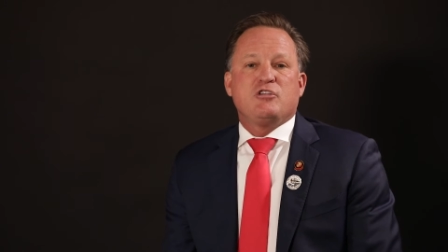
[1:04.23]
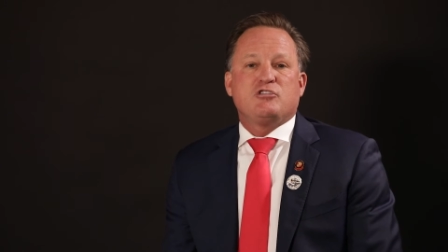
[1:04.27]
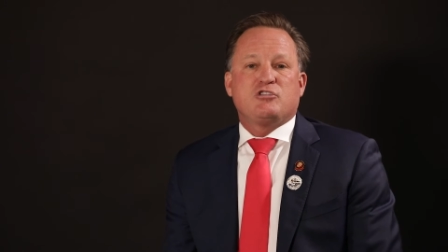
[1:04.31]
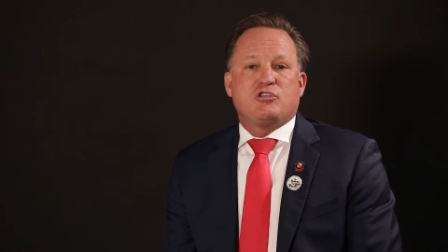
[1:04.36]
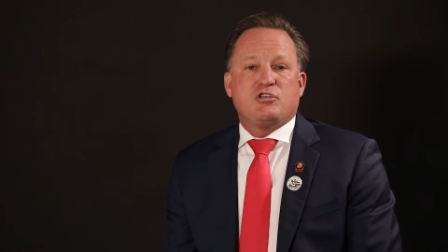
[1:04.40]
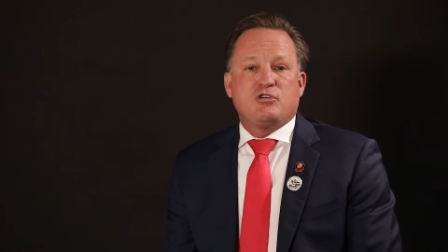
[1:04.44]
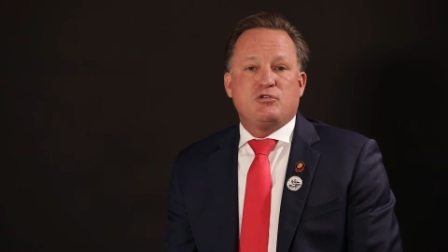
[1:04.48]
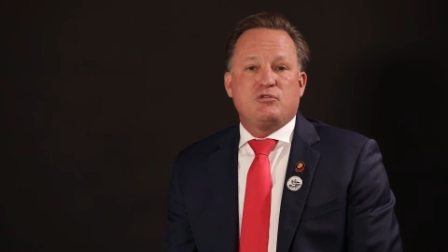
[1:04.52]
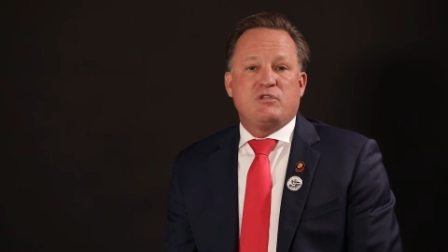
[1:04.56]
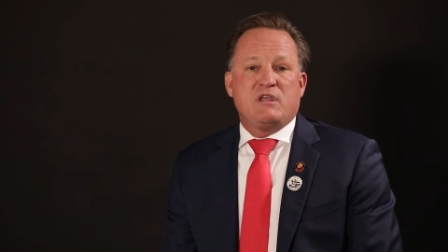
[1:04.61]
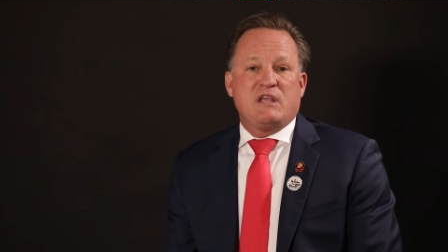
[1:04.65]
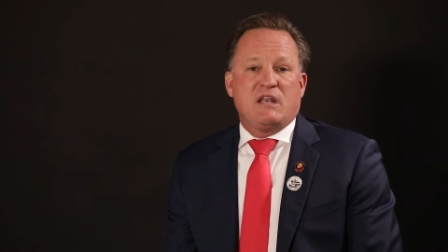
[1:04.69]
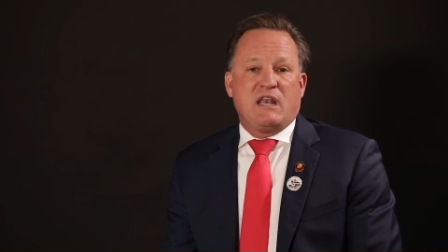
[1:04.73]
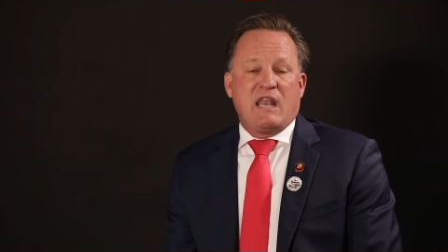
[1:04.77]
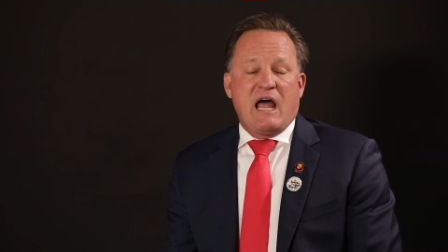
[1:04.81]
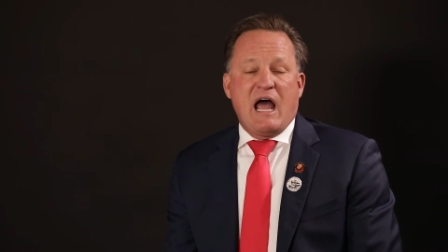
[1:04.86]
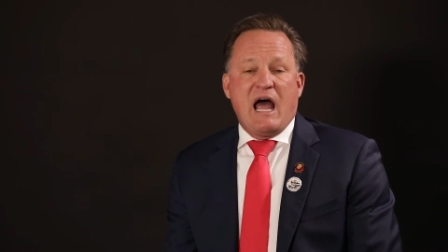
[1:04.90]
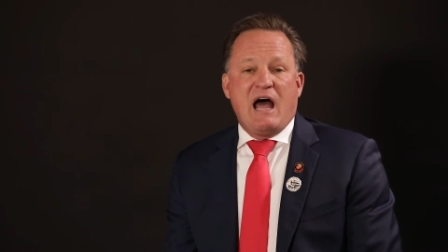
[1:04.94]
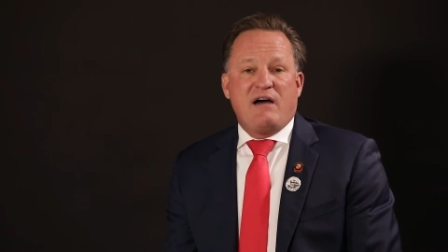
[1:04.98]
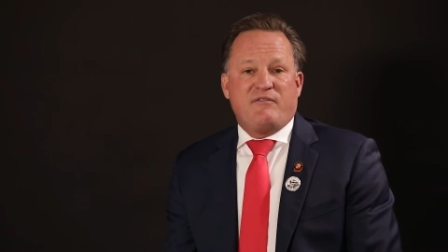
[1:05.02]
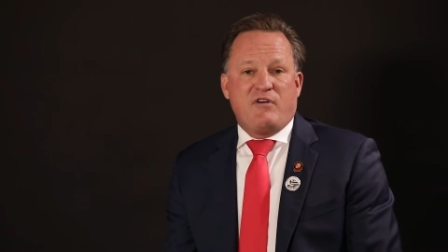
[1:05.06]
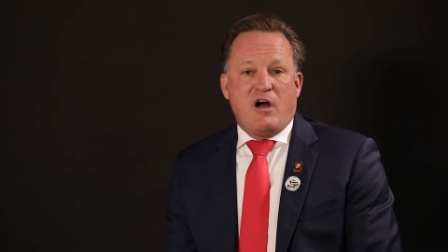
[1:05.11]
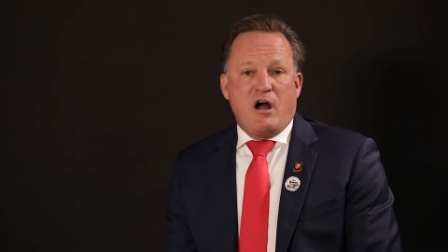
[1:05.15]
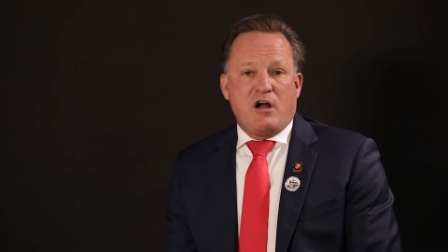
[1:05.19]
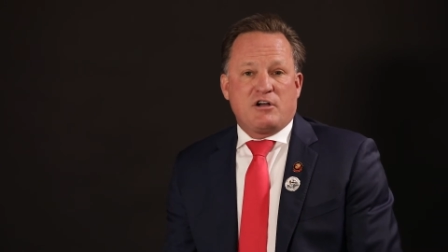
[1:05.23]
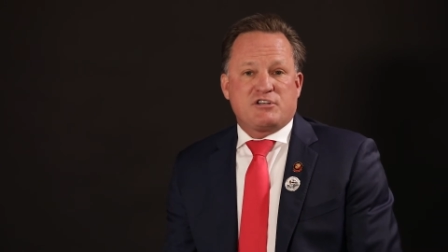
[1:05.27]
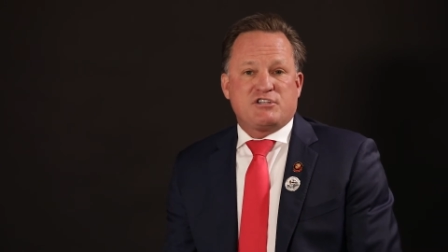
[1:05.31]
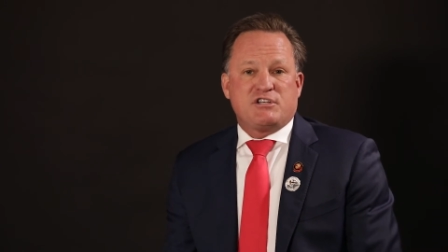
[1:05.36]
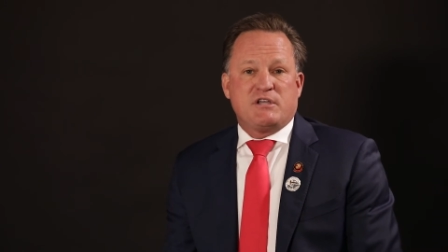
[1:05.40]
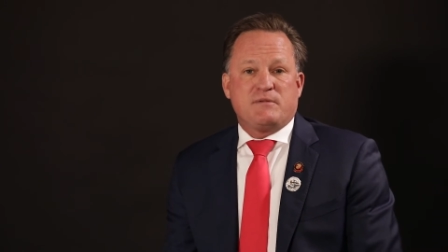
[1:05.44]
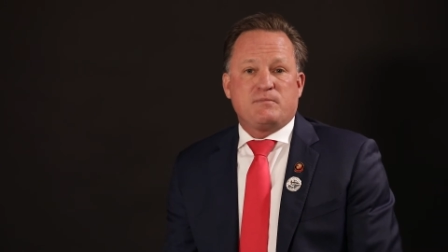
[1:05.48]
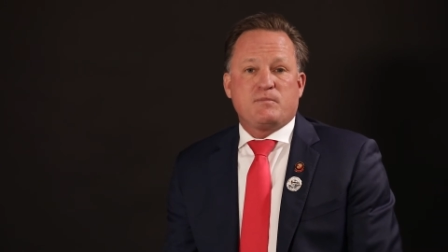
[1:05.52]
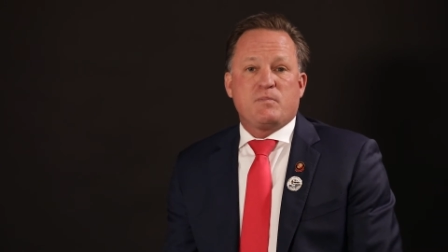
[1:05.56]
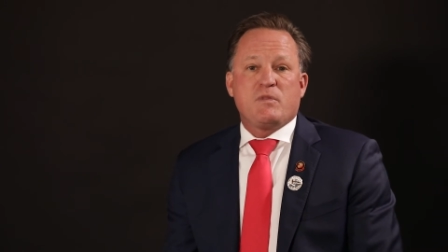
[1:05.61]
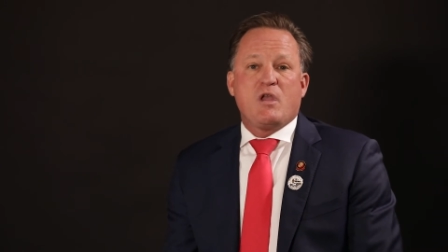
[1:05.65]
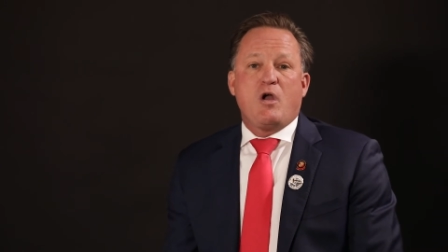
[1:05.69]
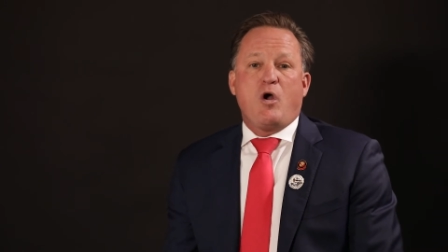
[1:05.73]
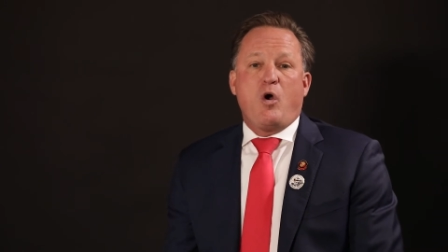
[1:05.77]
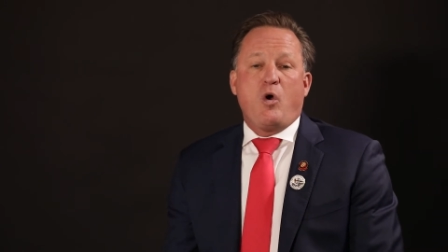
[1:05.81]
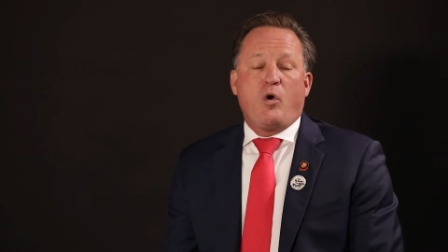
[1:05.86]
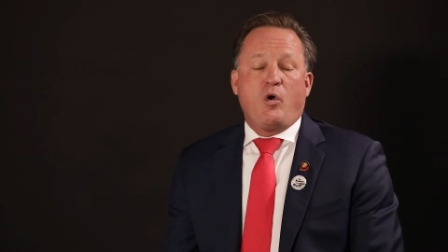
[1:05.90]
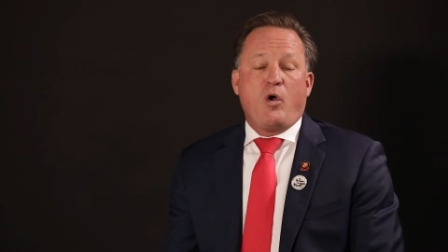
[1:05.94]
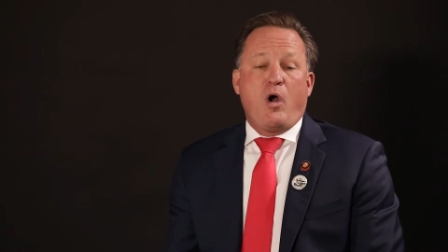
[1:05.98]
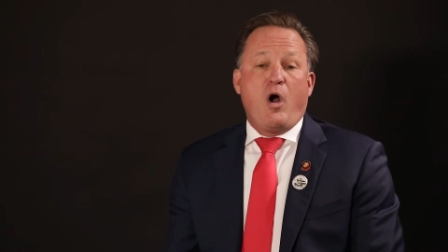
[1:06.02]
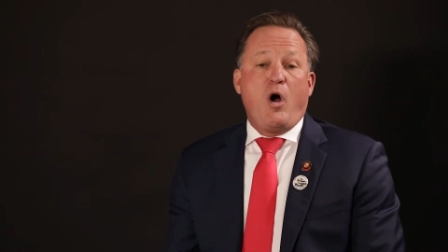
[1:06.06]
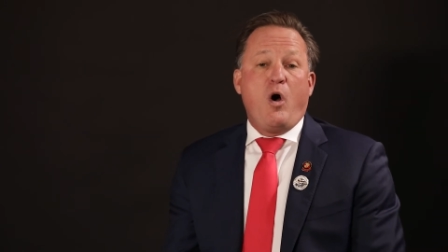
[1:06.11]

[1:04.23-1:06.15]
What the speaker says: to the live auction or